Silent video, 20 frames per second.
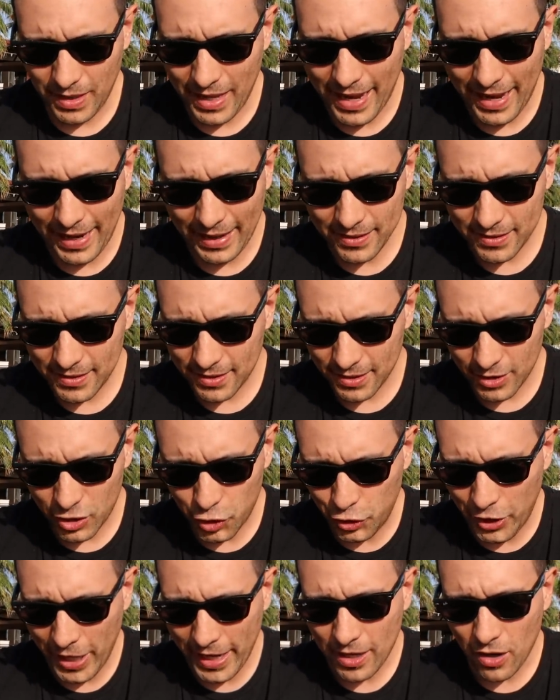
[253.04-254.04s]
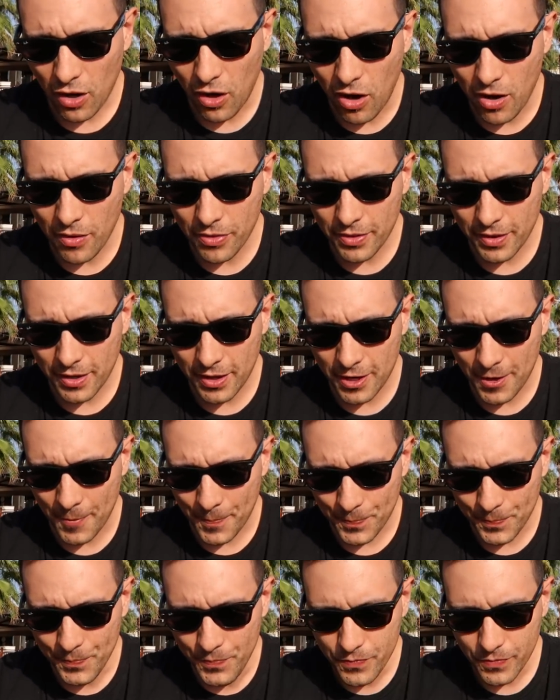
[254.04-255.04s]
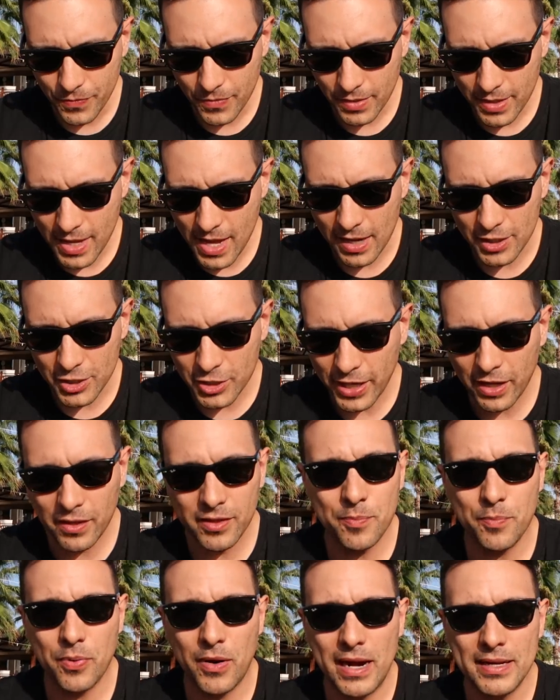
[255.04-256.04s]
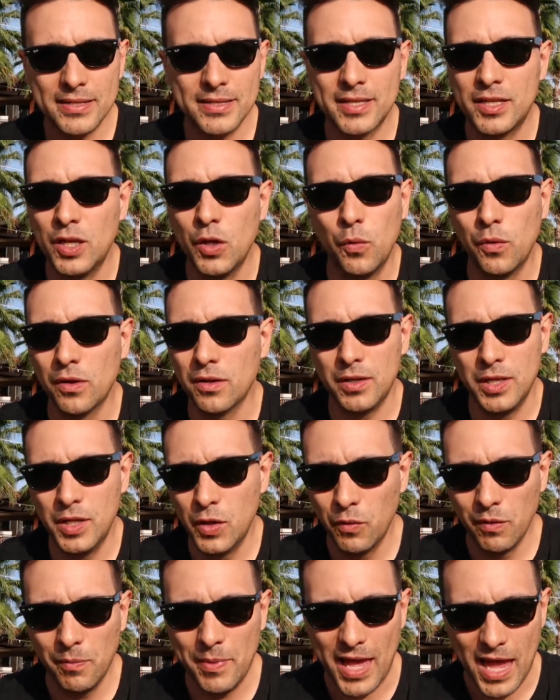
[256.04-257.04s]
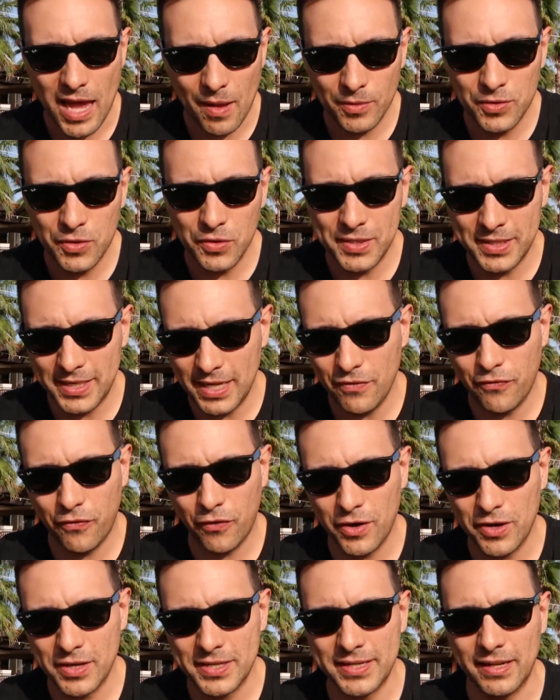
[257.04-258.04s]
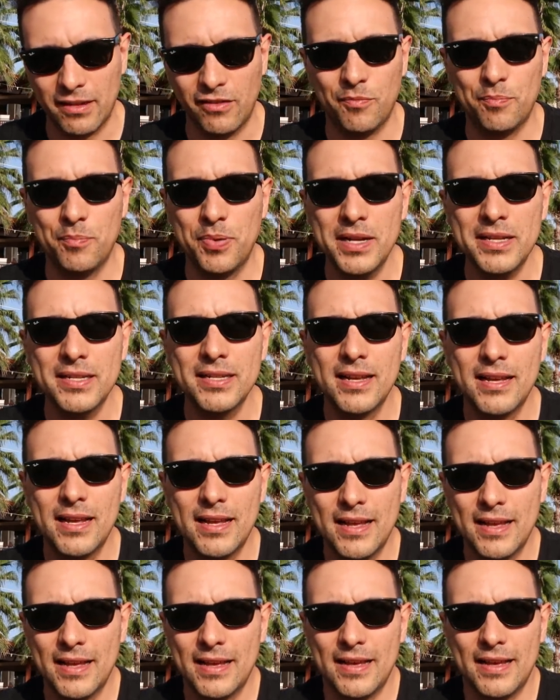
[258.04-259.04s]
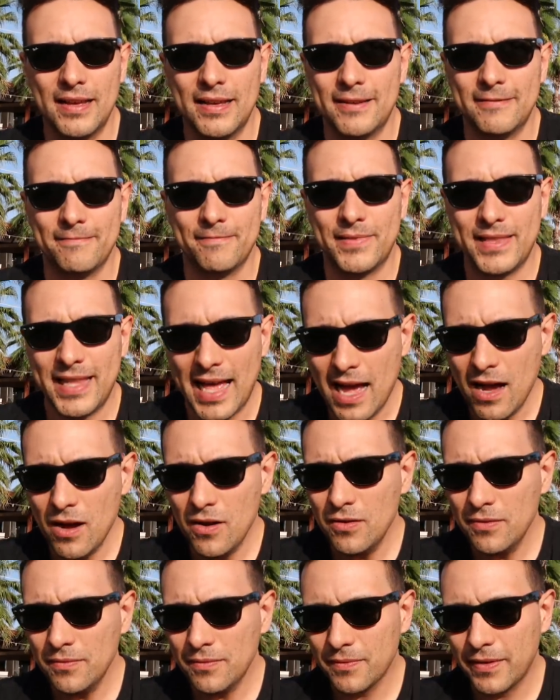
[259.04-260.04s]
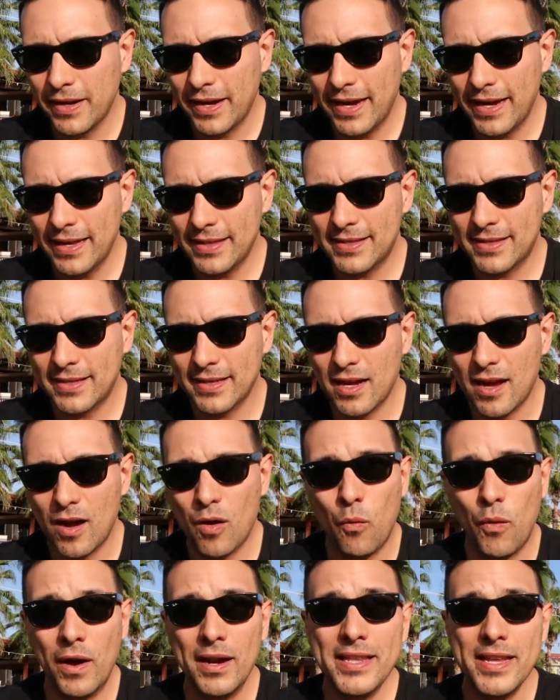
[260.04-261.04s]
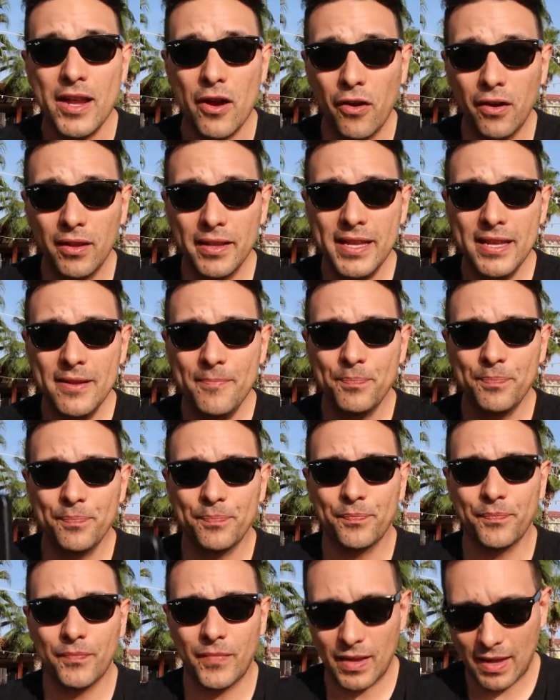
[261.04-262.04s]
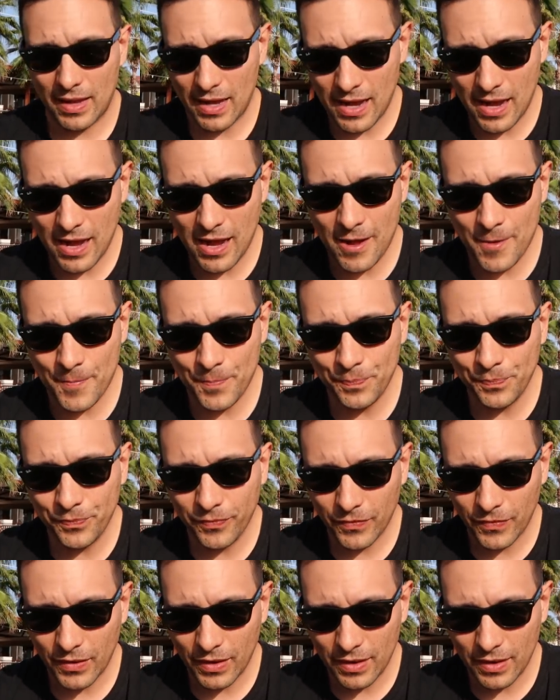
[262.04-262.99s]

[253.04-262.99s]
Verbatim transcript: and check on the yeah, check out the prices. You will you will be able to see for yourself. But now it's uh, one day early. Um,